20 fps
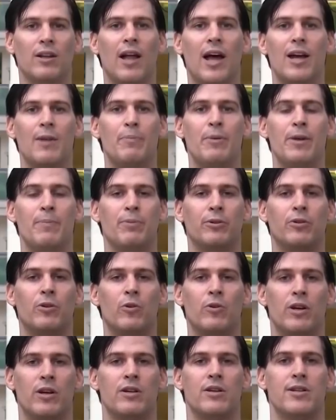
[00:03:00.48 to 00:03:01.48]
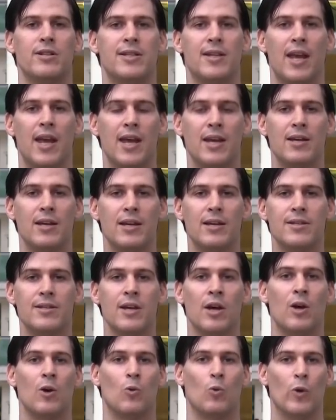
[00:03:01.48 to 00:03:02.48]
what a lot of people don't understand is
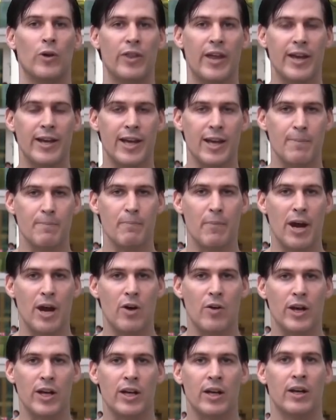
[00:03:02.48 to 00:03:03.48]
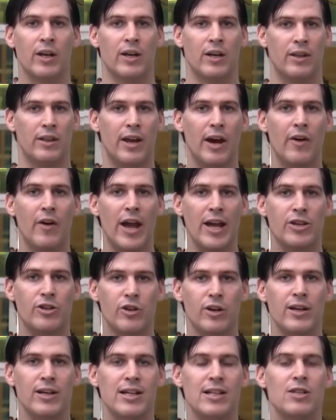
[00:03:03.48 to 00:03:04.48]
when they get married, they're
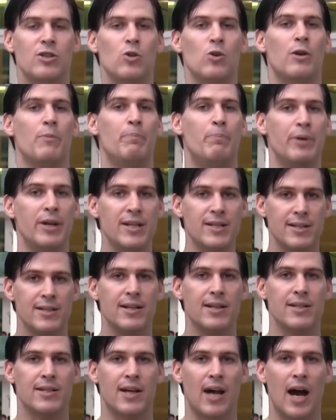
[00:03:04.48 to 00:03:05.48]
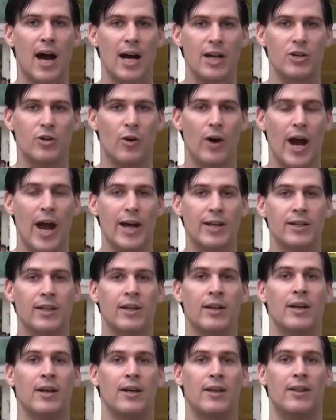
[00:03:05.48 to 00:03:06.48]
entering into a business contract
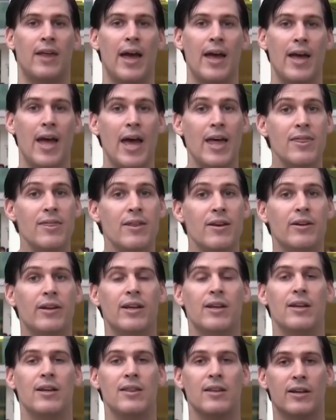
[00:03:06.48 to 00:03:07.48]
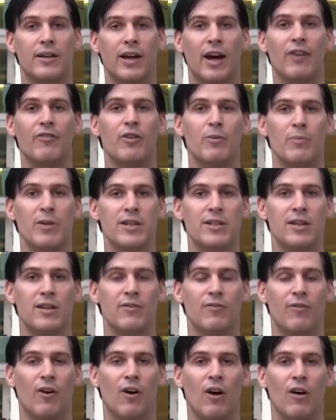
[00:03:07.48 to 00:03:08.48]
and they're getting the government
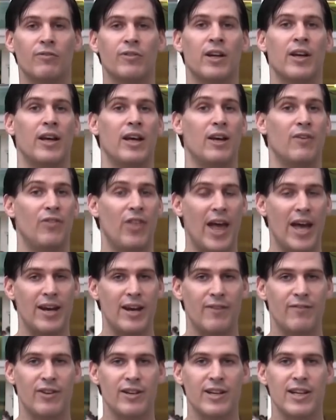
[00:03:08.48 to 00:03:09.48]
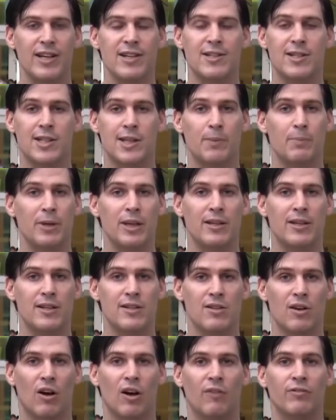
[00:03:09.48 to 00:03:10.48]
involved. If that ever needs to be
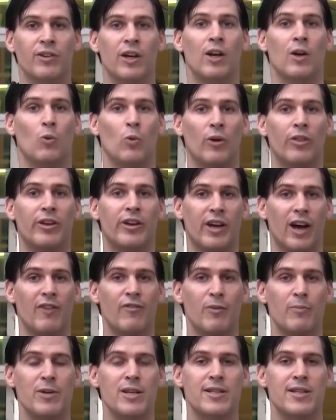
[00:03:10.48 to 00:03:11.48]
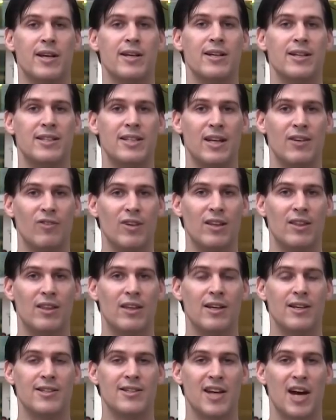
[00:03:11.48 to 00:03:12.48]
dissolved, well, the government's going to divvy
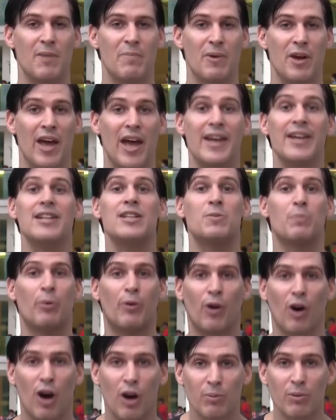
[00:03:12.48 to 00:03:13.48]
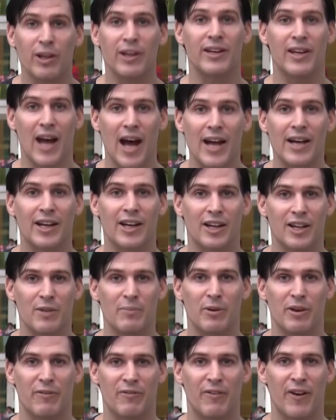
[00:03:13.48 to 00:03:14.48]
things up, and it's probably not going to
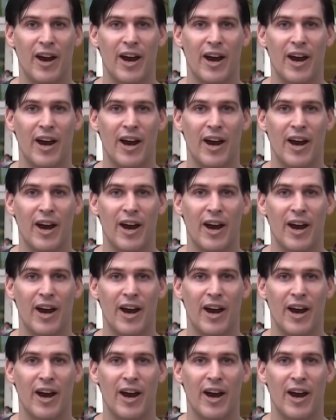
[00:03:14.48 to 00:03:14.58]
be